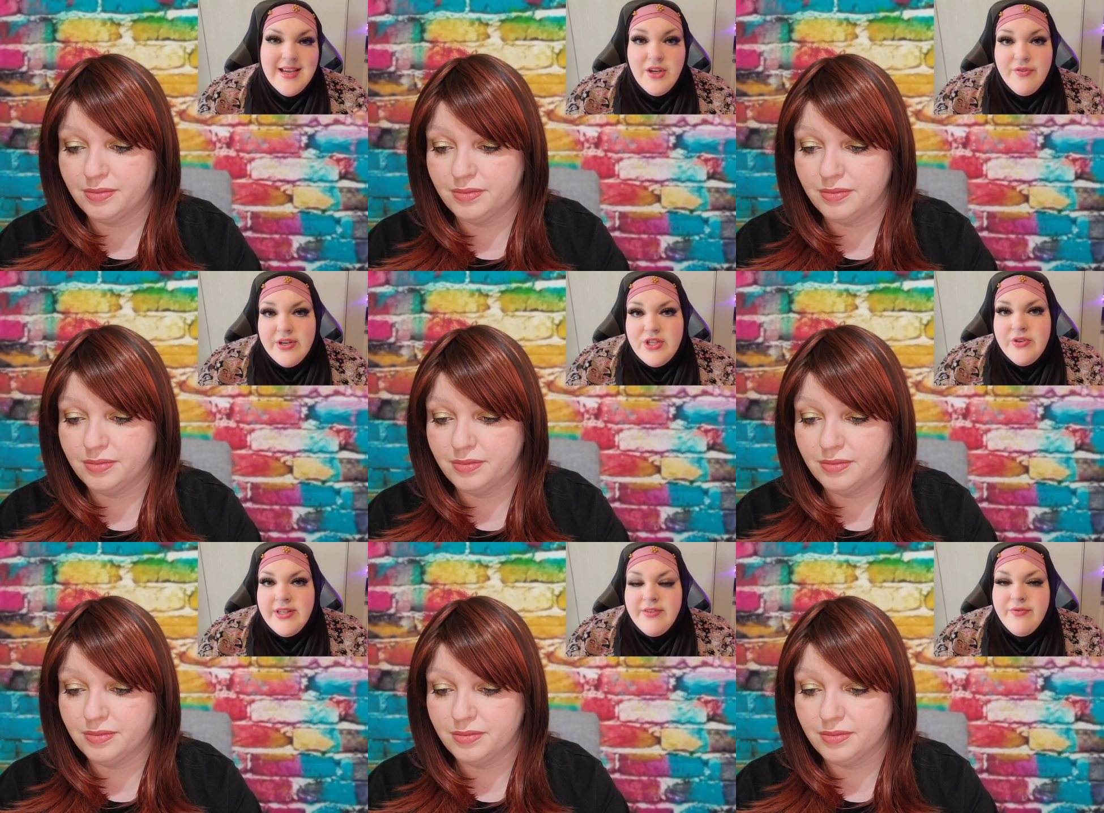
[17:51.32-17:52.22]
Speaker 1: and you're
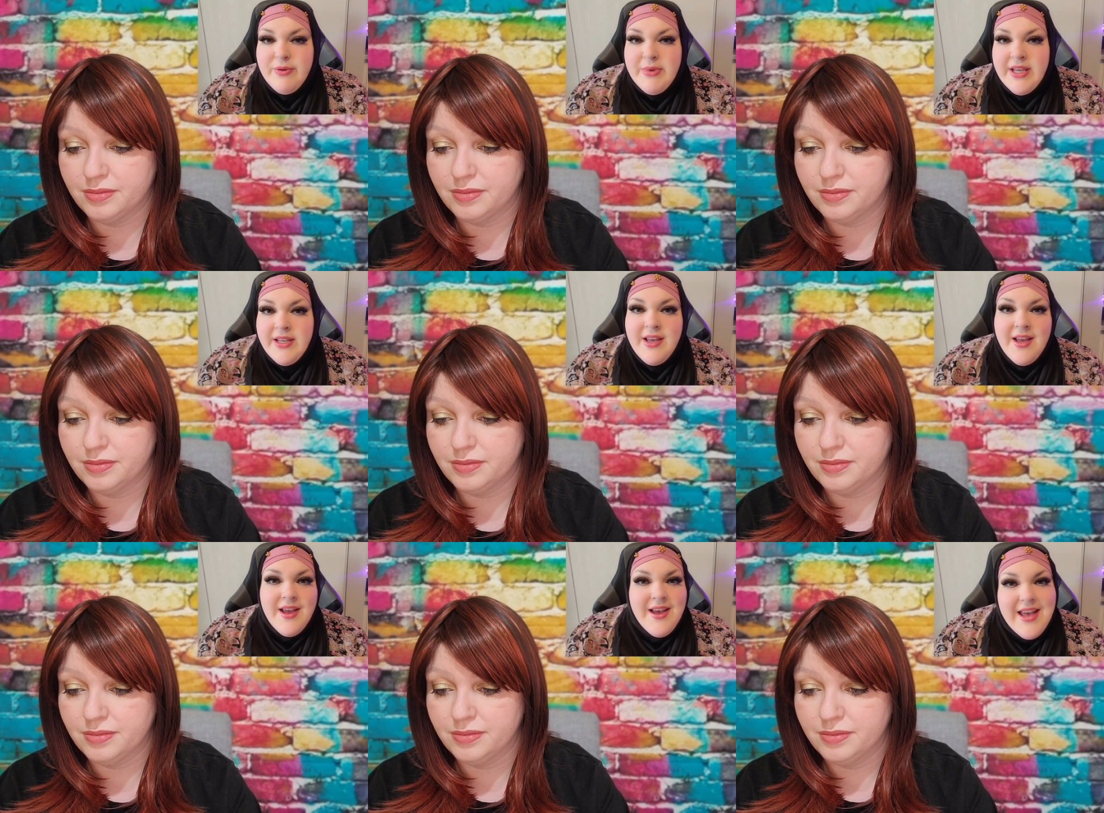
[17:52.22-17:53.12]
frustrated for me.
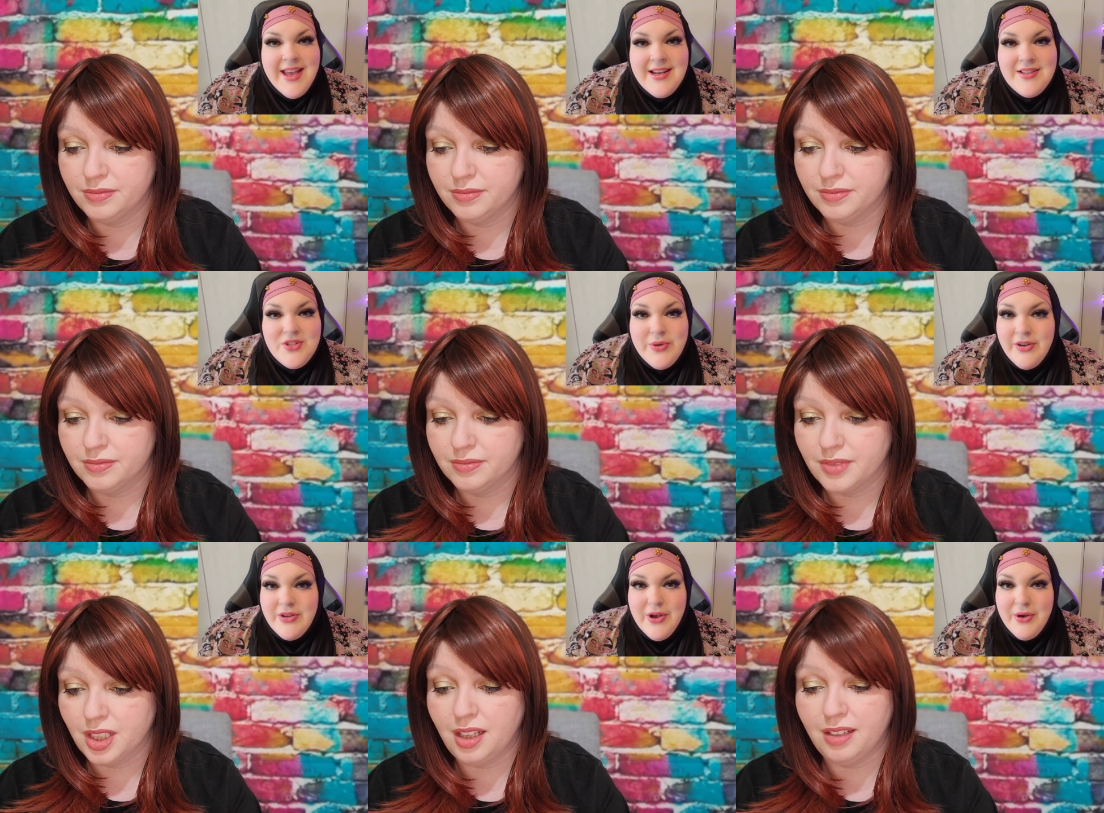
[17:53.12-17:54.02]
And so
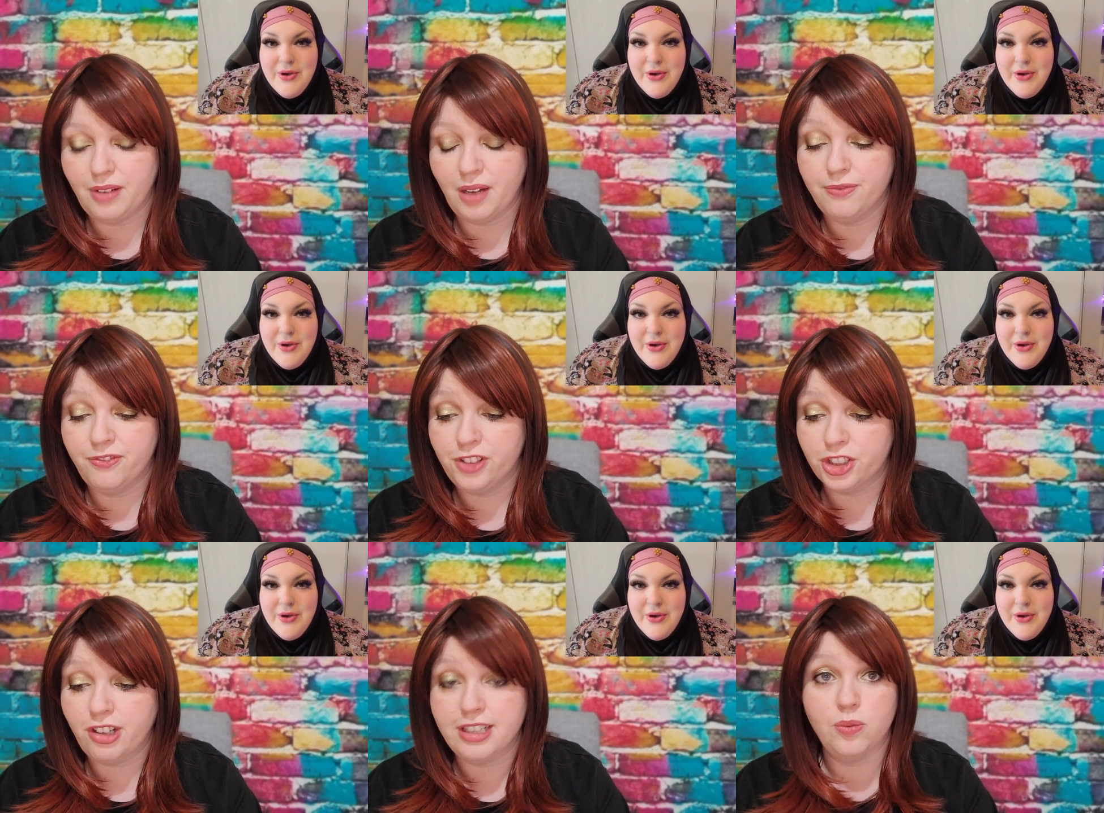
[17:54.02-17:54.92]
here
Speaker 2: you go. I'm
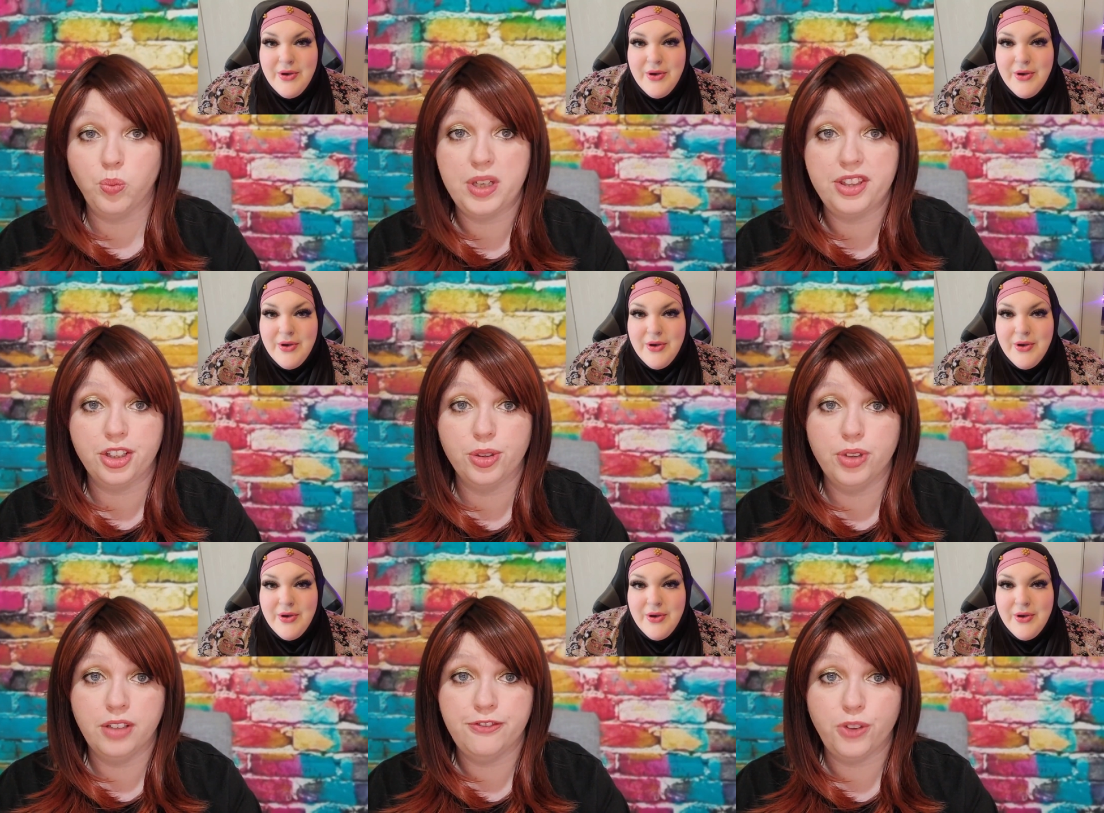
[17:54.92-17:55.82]
frustrated with you,
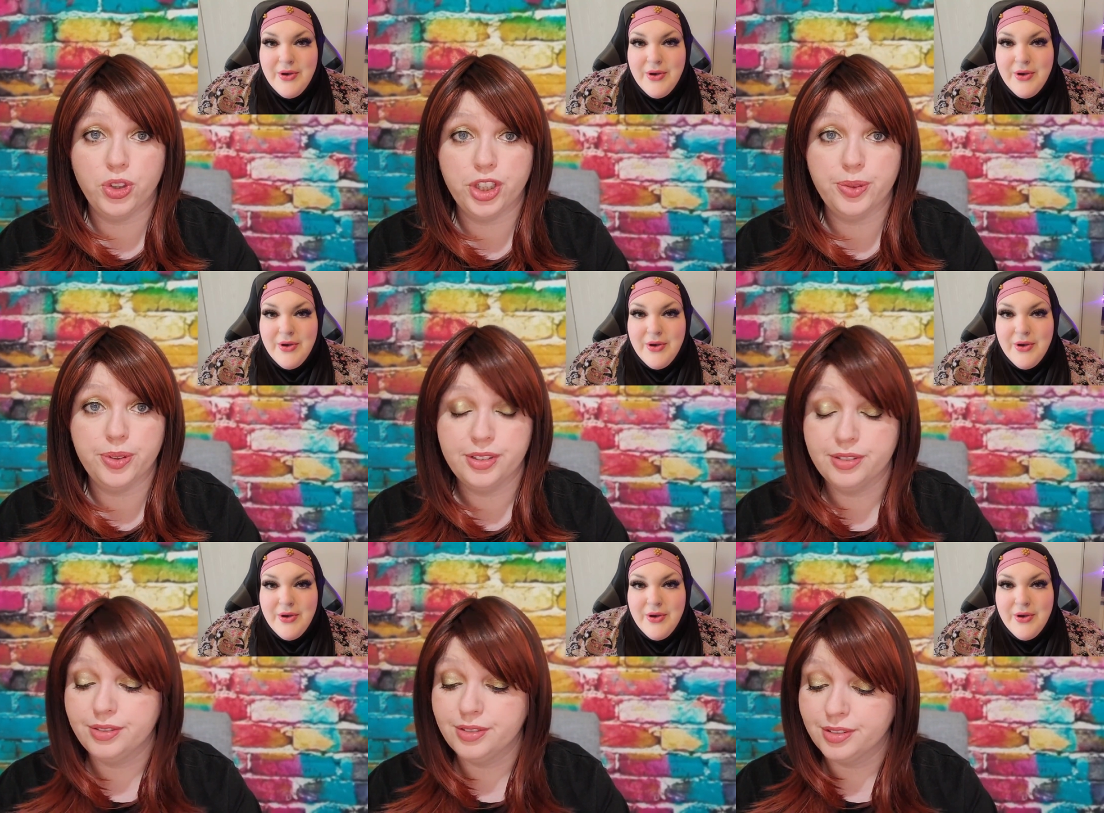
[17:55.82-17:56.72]
not for you.
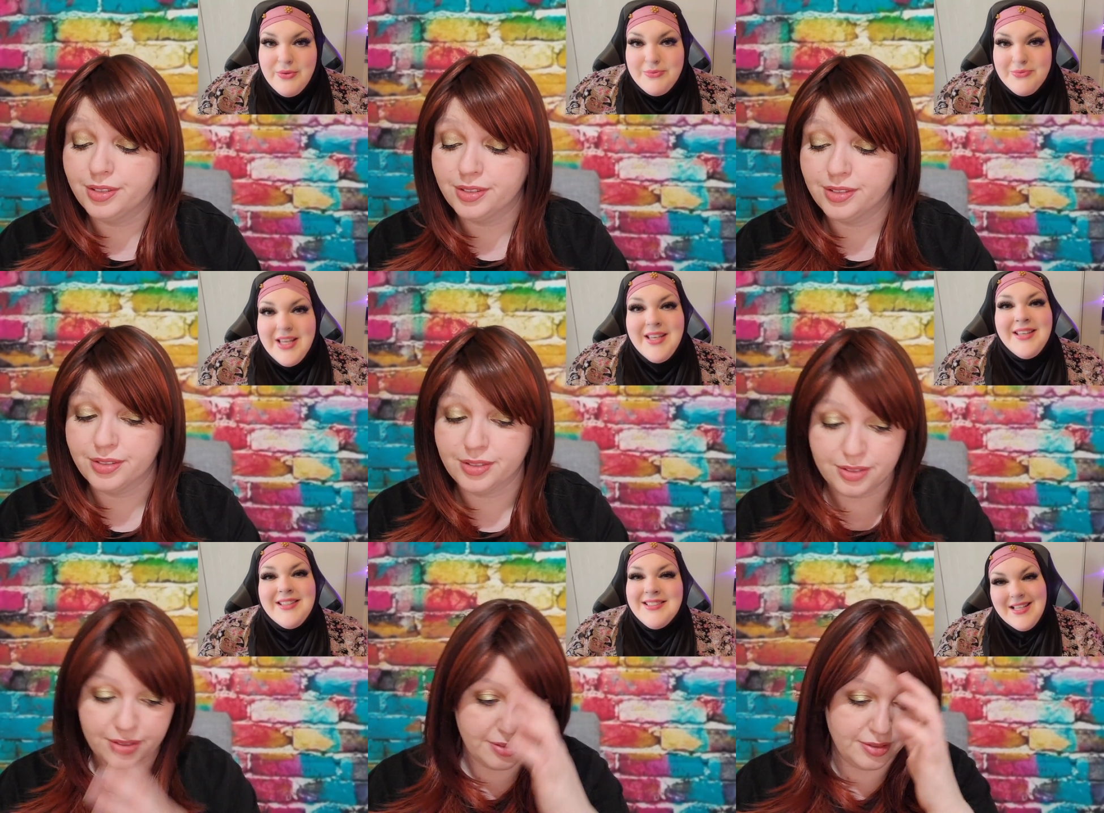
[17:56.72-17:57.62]
No.
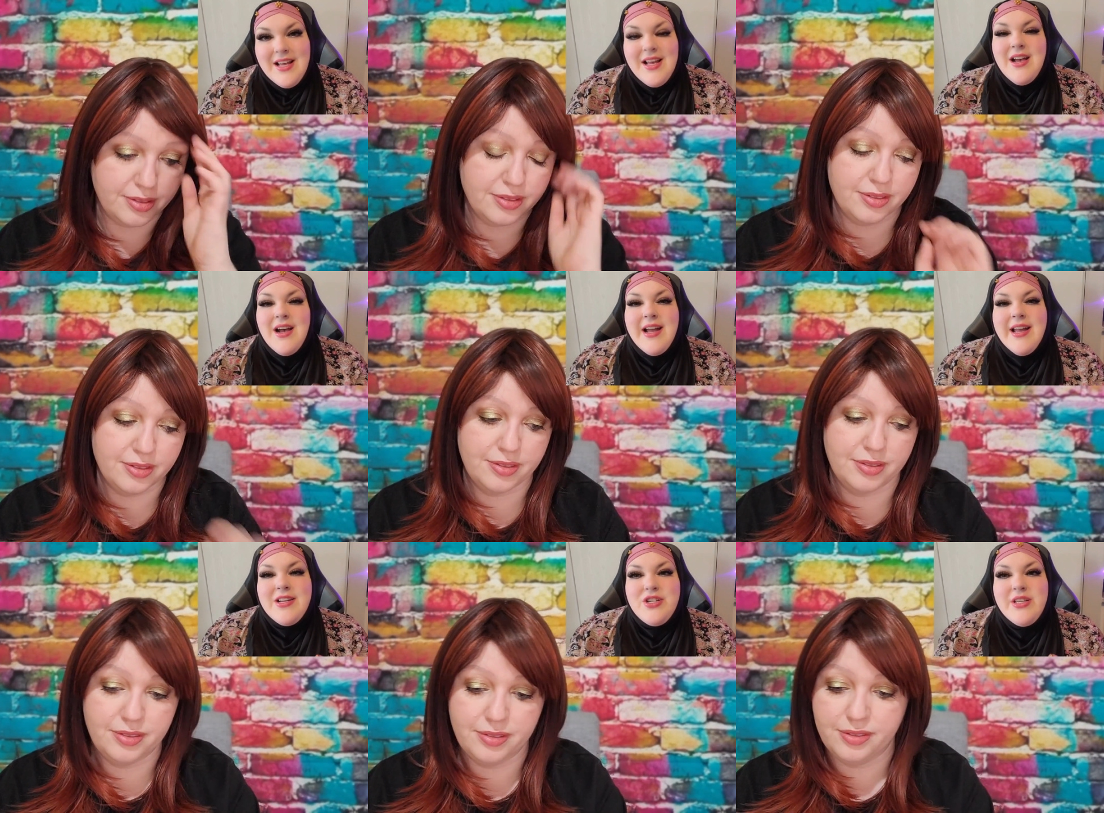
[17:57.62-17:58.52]

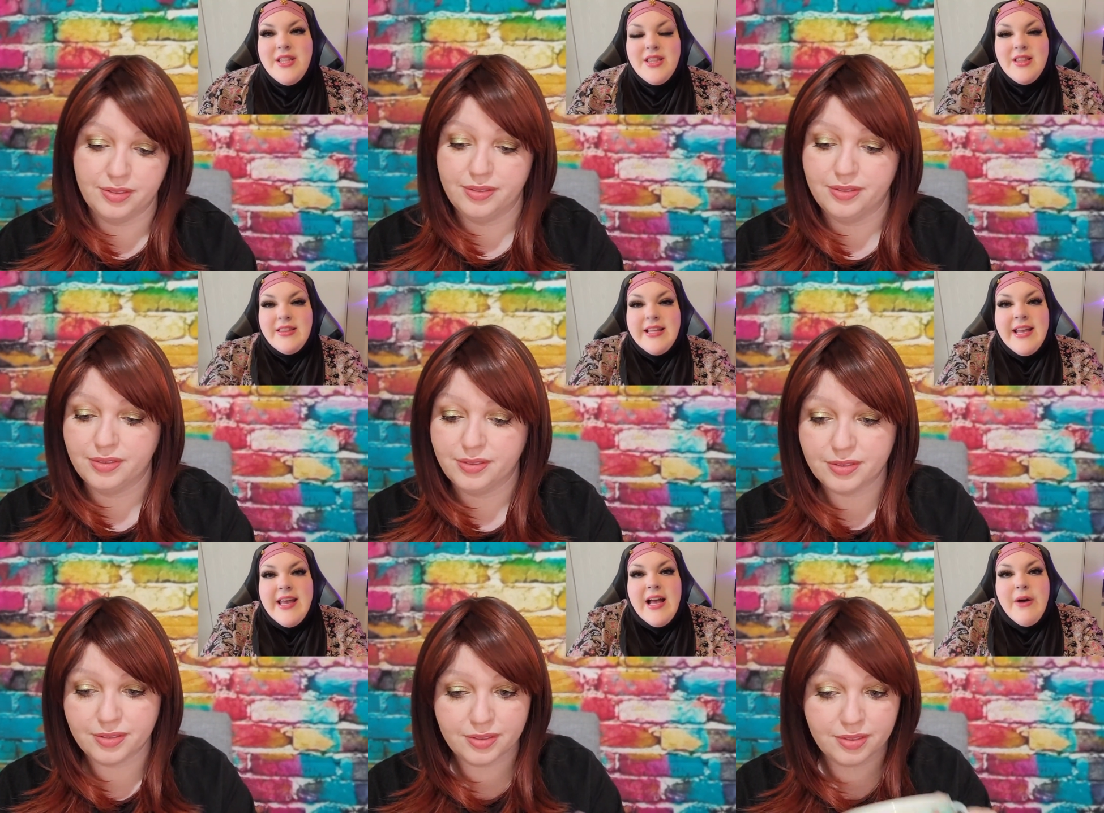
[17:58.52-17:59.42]
Speaker 1: I actually
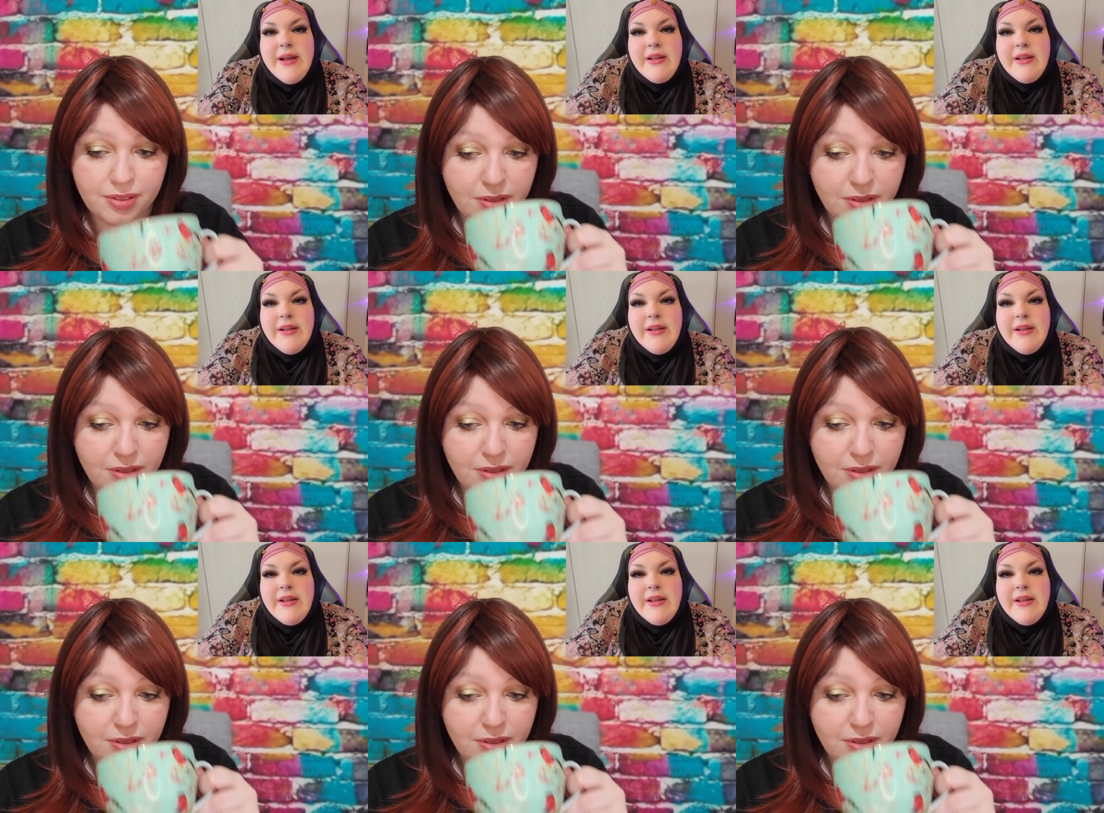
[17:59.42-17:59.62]
like how I